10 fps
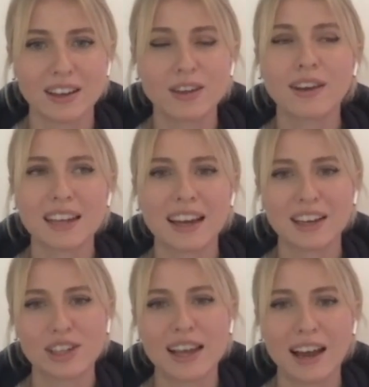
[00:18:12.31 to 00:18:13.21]
does
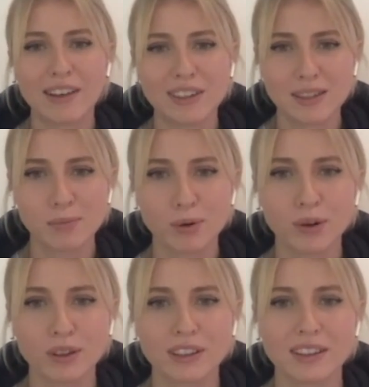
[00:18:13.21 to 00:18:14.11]
actually have its
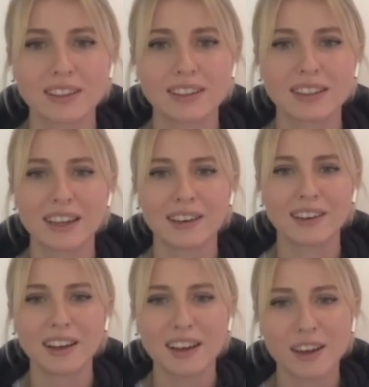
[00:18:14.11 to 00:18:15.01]
importance,
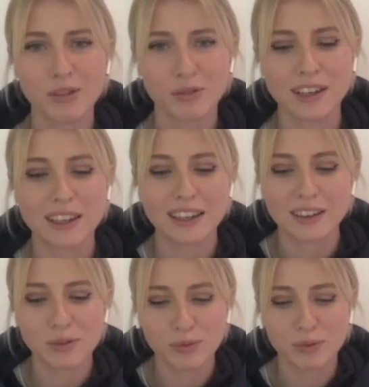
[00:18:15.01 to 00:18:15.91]
and we